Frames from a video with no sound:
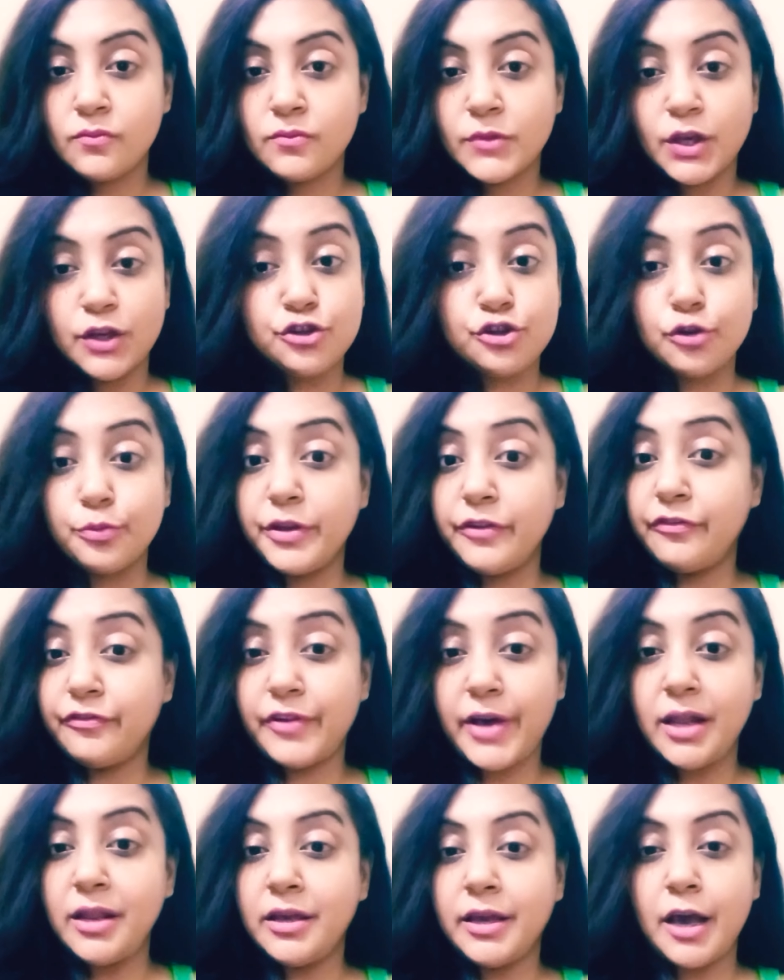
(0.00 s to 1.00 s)
So be
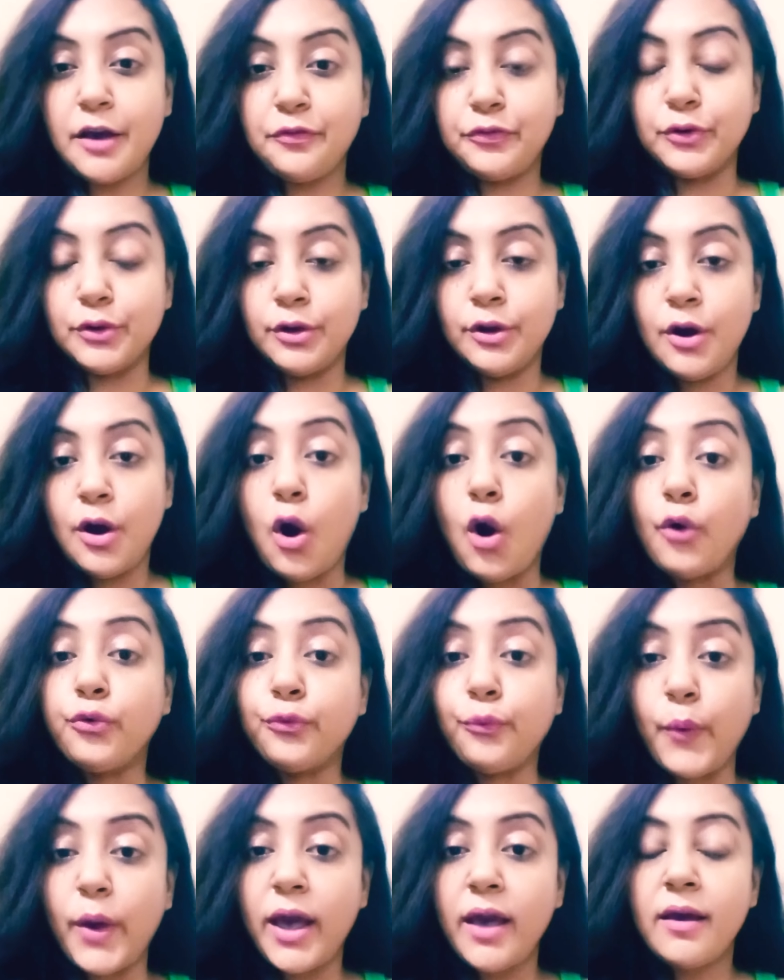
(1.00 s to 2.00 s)
very careful of
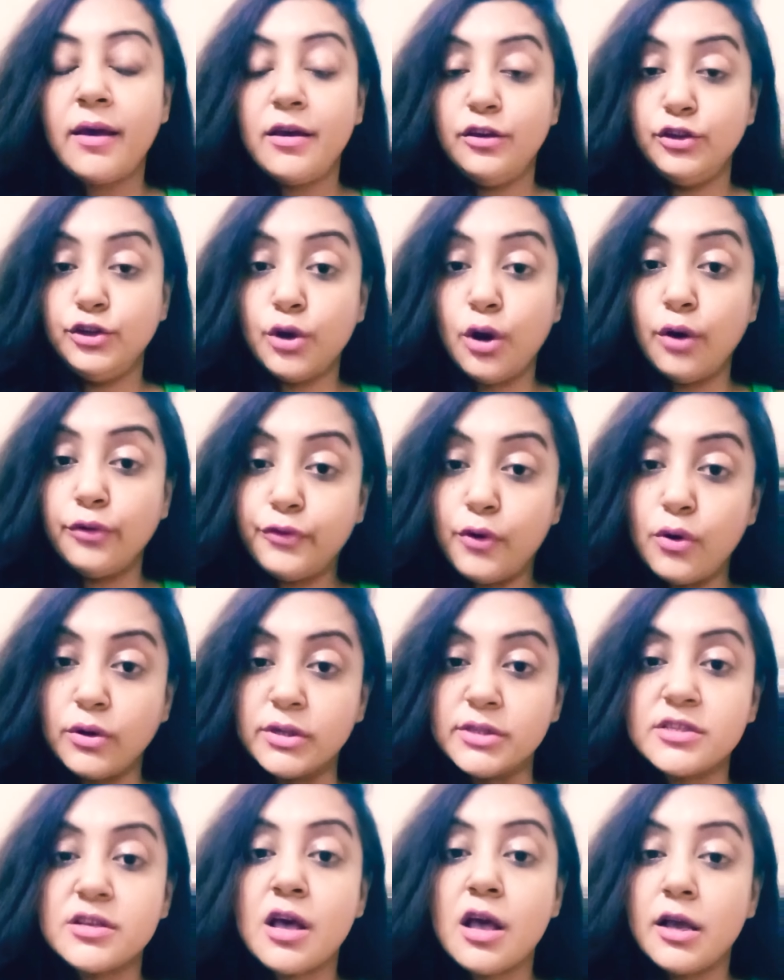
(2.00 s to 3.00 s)
where your
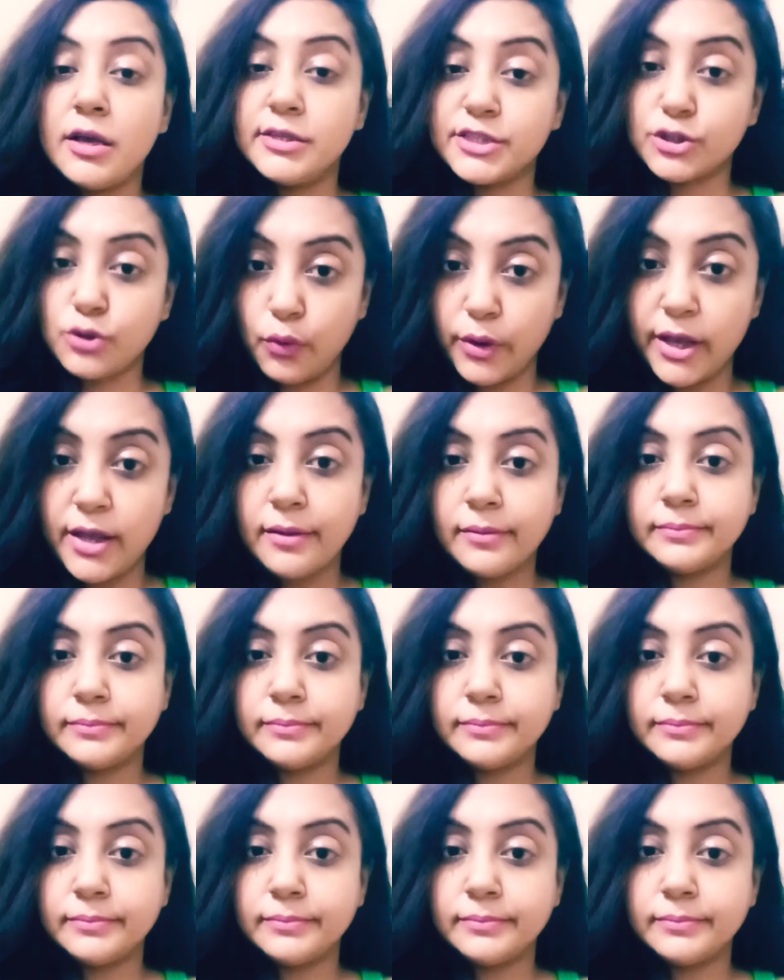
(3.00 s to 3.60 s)
focus is going.